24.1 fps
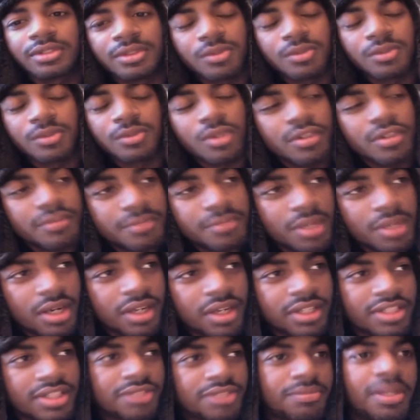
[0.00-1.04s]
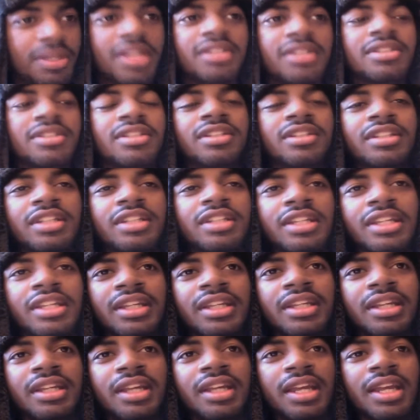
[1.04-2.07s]
Wolfbar is
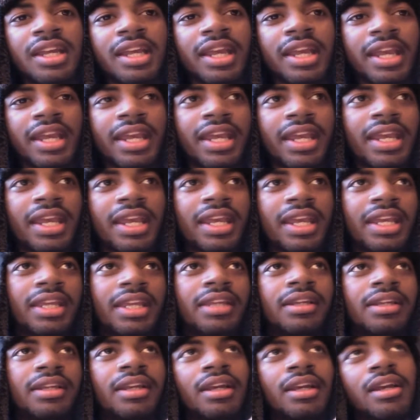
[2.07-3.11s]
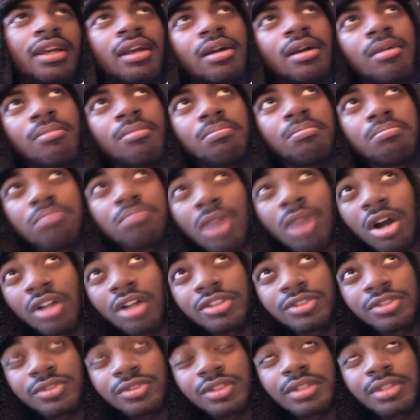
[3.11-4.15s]
basically a
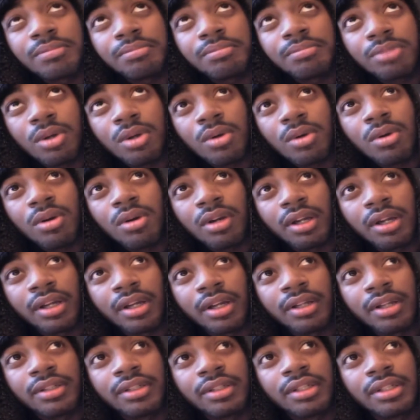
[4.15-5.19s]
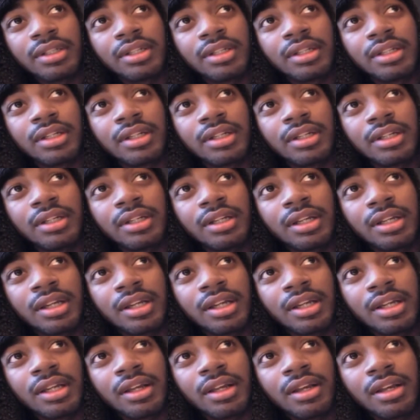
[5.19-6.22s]
monster reborn
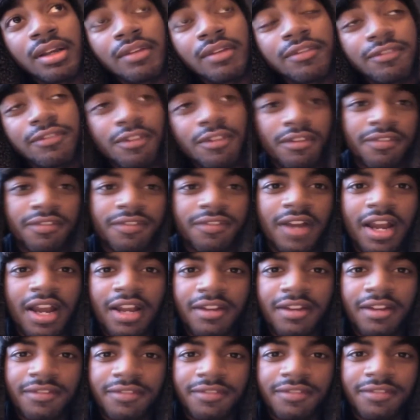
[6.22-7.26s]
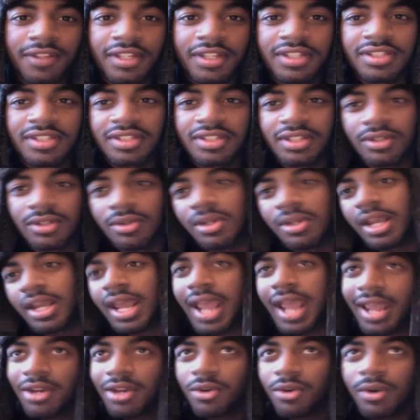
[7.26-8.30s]
for Fire Fist
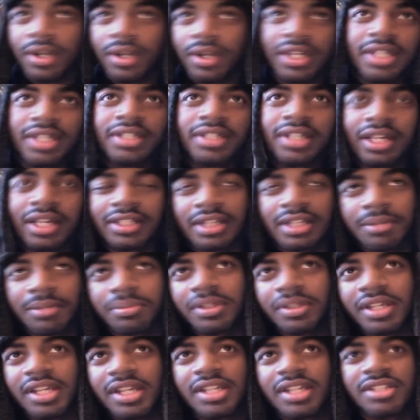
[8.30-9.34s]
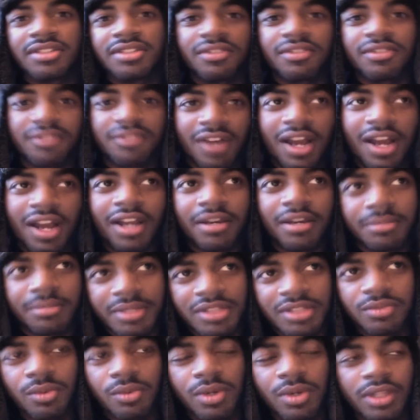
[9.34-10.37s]
and or any deck that plays Fire
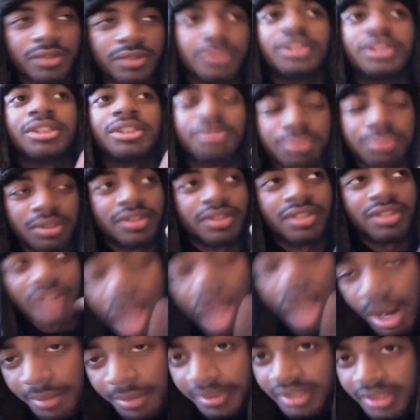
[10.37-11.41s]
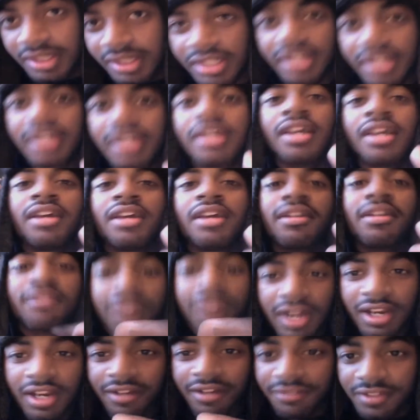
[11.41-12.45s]
Beast Warrior, which is predominantly
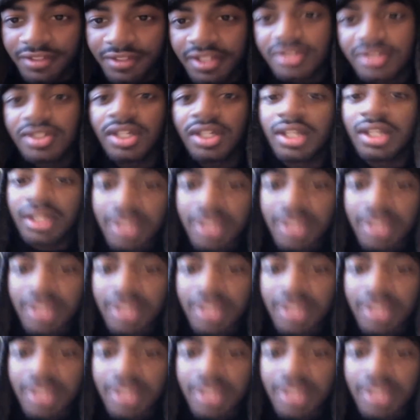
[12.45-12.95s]
Fire Fist.